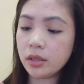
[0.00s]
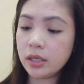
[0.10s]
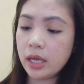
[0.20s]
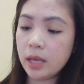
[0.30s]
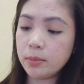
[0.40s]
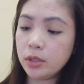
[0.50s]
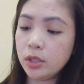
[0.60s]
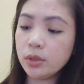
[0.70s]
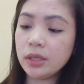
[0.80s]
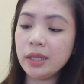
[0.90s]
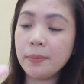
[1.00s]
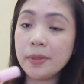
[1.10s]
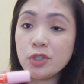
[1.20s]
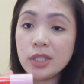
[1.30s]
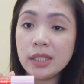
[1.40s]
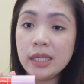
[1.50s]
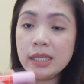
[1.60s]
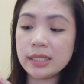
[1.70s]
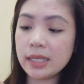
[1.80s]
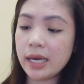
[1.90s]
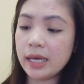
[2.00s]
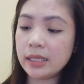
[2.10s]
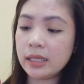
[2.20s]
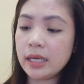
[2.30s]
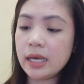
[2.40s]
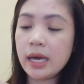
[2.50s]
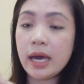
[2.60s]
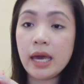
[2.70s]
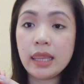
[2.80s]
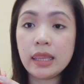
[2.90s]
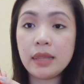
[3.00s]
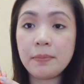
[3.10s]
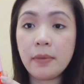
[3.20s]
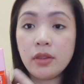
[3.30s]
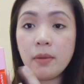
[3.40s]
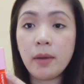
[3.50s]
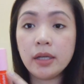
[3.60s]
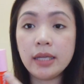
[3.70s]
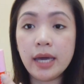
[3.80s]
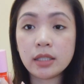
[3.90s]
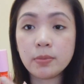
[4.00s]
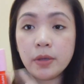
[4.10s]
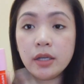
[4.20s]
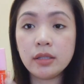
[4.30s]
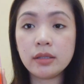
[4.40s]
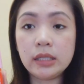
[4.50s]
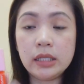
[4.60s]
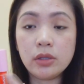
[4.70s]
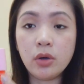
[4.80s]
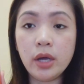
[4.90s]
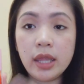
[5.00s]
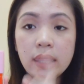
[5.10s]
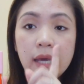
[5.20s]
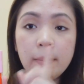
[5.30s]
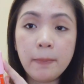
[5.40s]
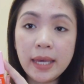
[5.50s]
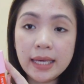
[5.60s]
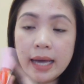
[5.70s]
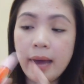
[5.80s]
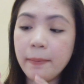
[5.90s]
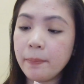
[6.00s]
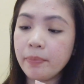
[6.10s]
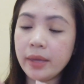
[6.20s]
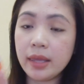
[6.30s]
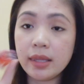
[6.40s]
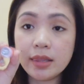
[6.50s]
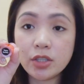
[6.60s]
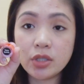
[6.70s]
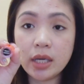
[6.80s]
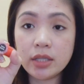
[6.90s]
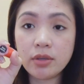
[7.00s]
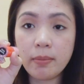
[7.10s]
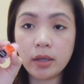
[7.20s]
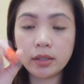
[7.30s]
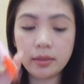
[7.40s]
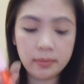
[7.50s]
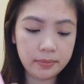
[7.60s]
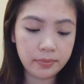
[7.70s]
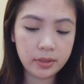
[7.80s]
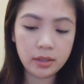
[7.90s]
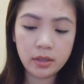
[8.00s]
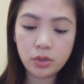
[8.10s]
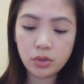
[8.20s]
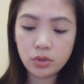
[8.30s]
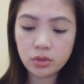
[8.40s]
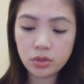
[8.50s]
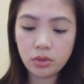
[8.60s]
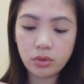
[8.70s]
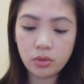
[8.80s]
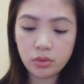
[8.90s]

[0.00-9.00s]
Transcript: the name Cute Lip and Chic Tint Set and the Body Xpert dito, and then pink cap, and then the shade sa bottom. So,